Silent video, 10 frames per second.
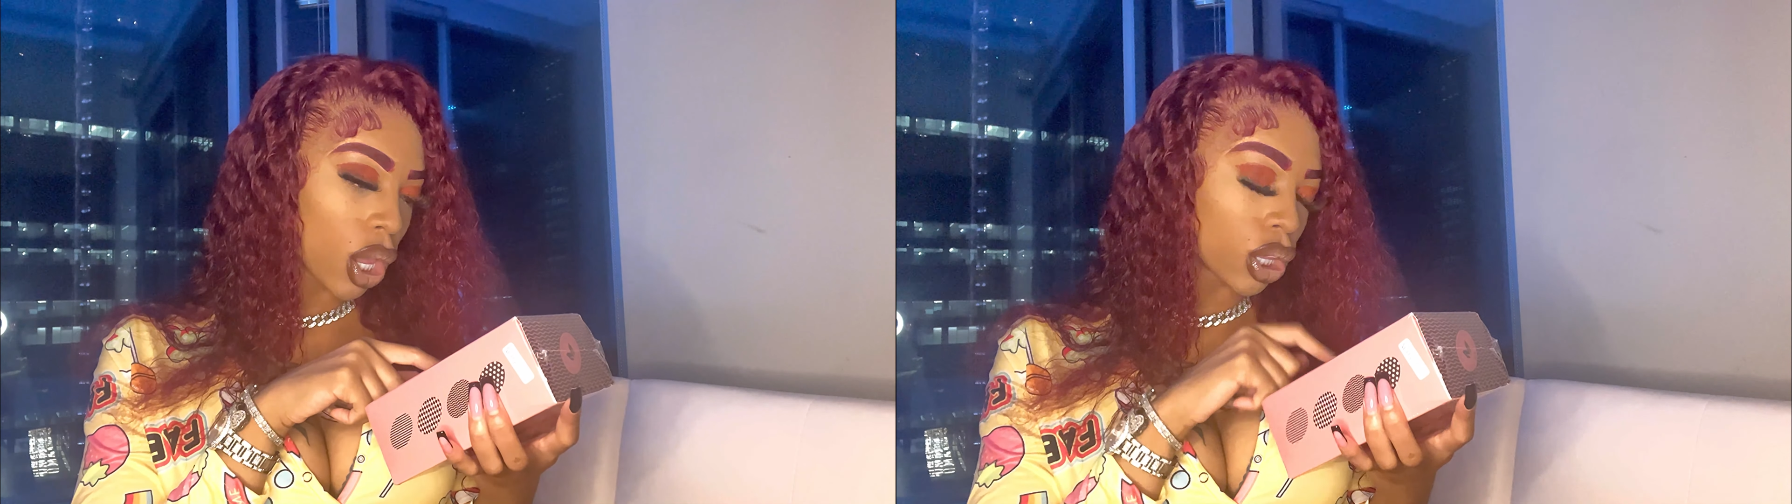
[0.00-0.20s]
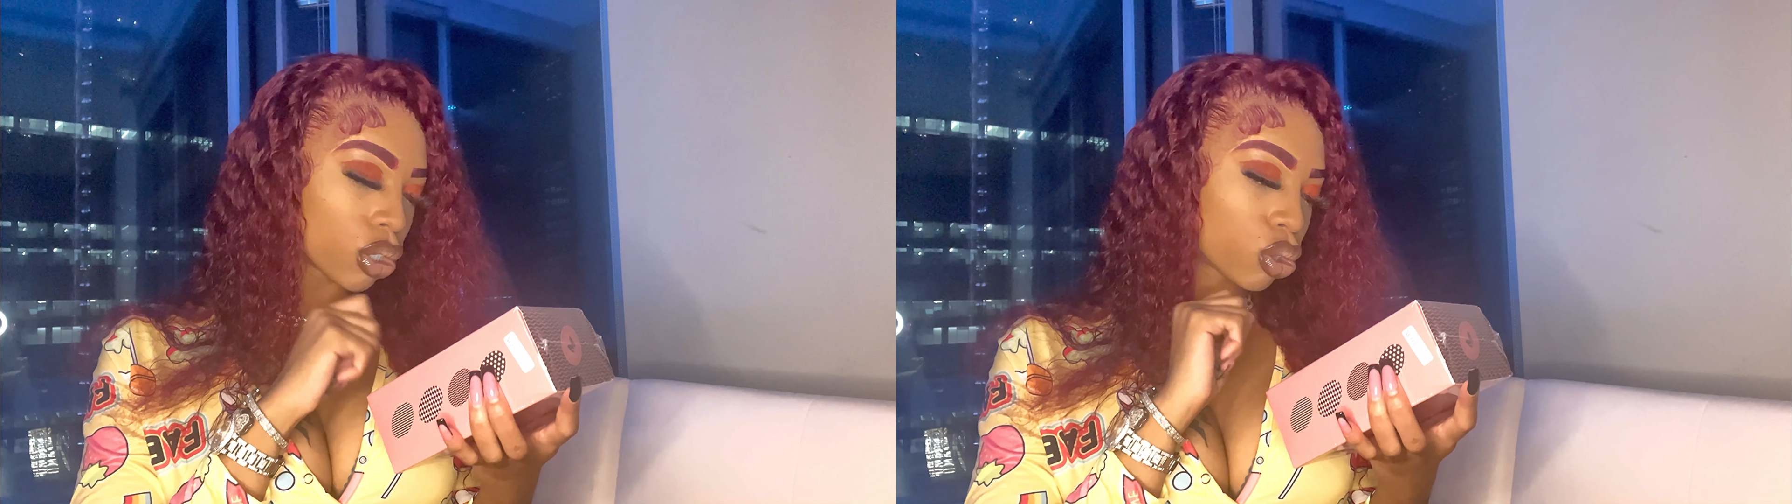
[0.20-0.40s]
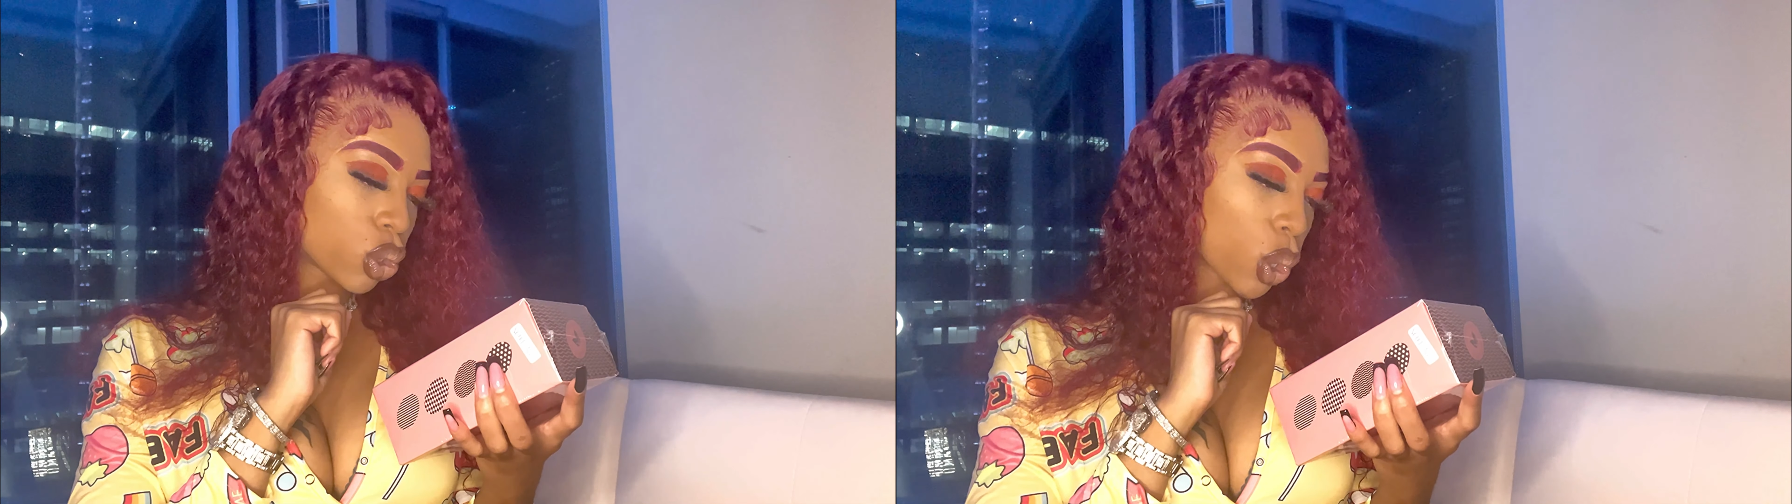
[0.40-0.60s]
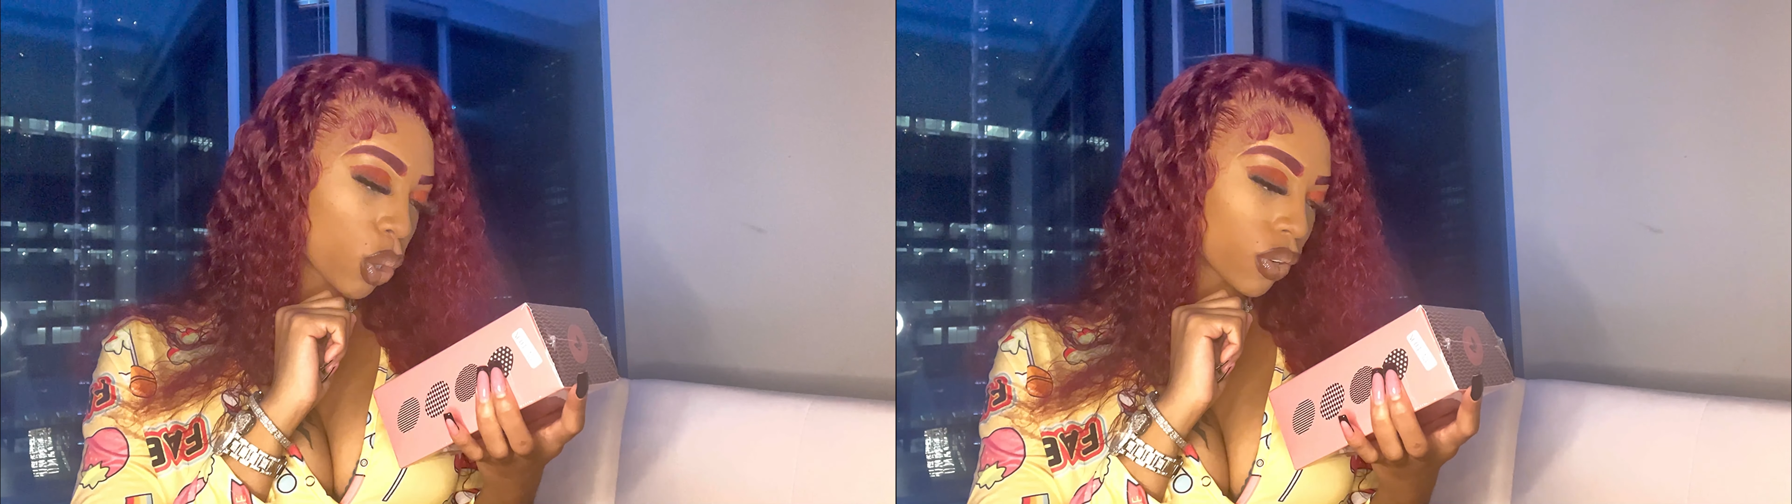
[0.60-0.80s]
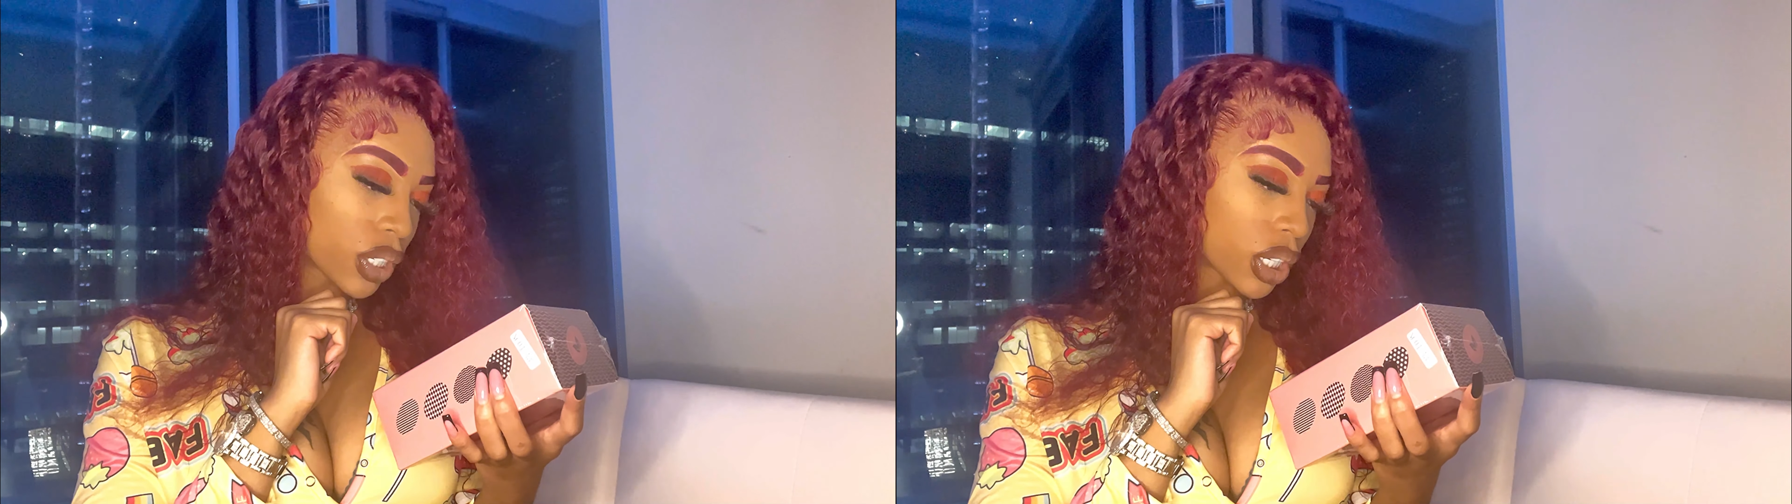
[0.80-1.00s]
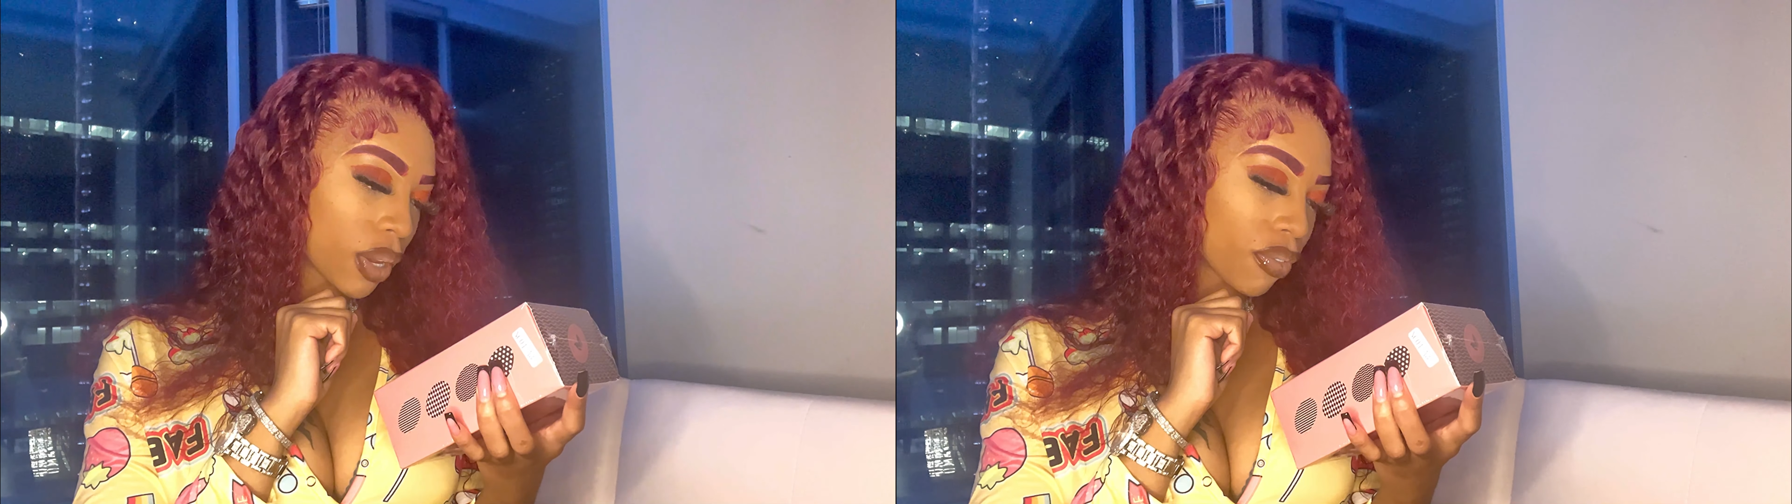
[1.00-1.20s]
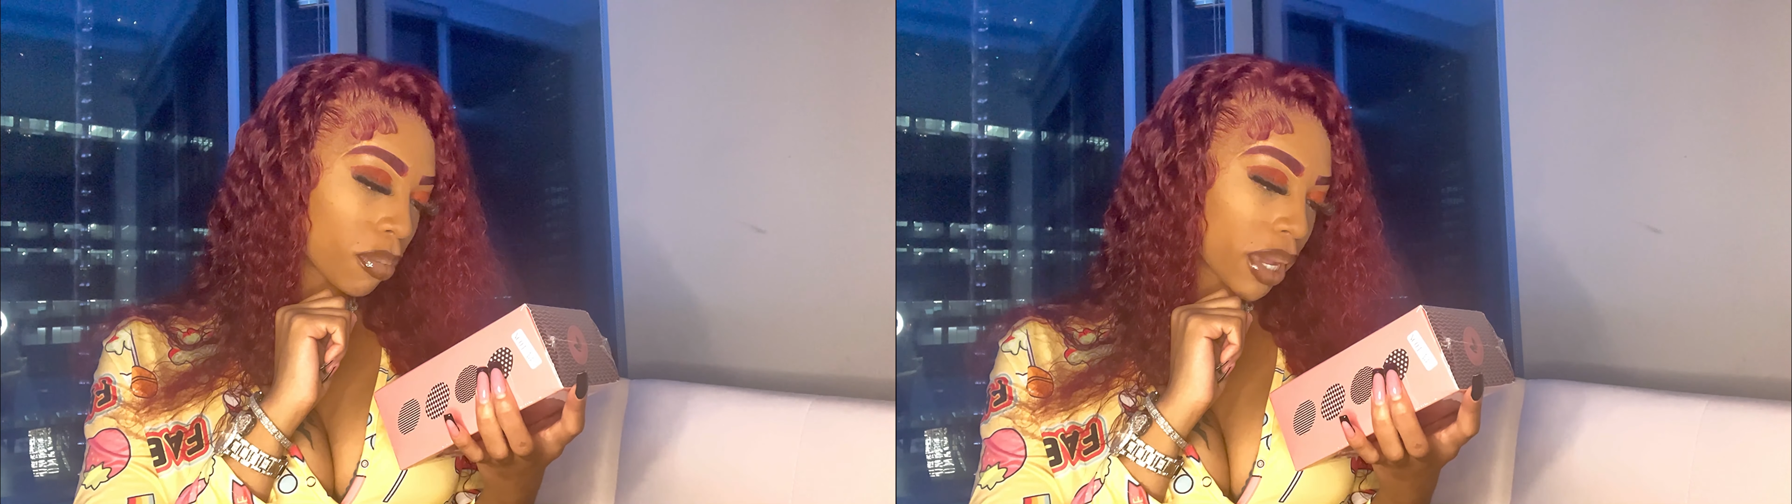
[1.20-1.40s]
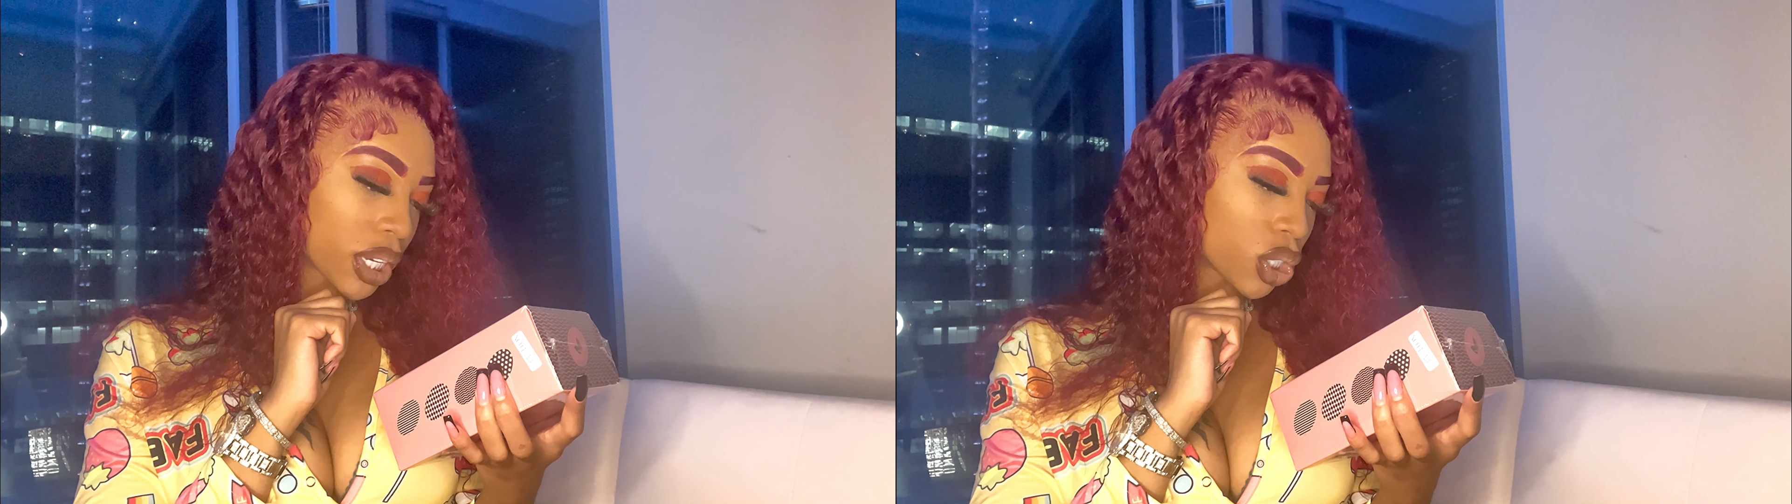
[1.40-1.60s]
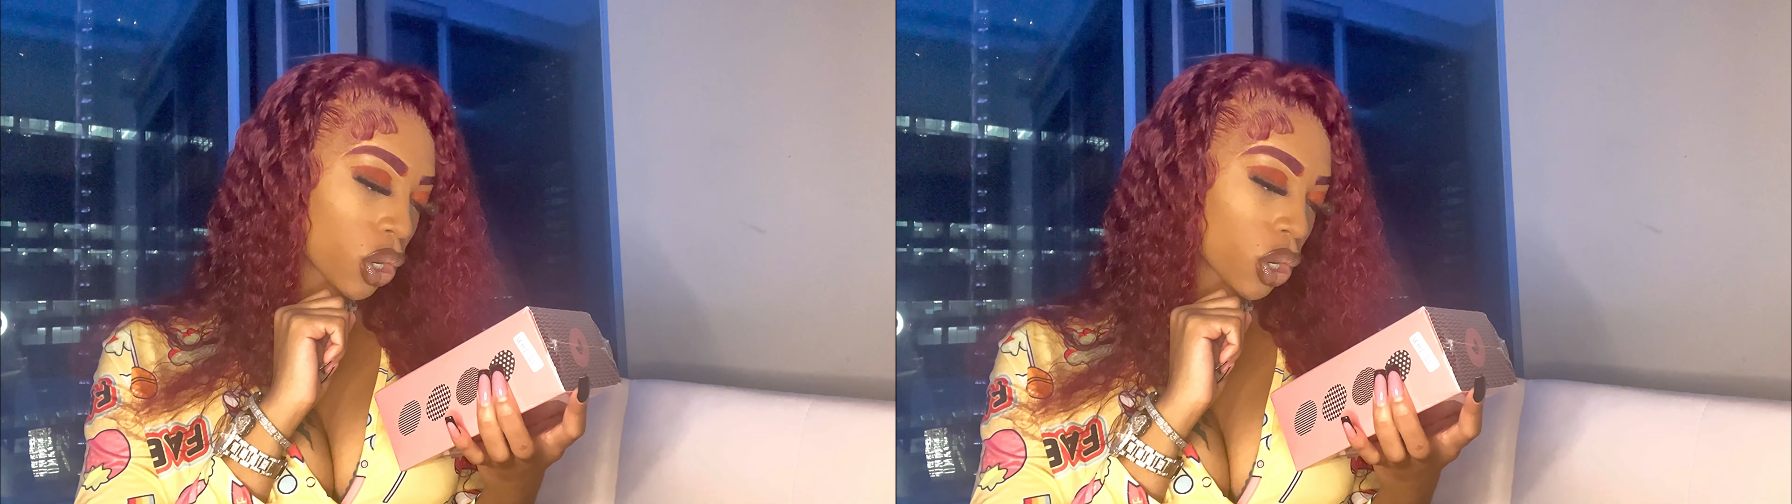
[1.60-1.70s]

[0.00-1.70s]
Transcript: the storage information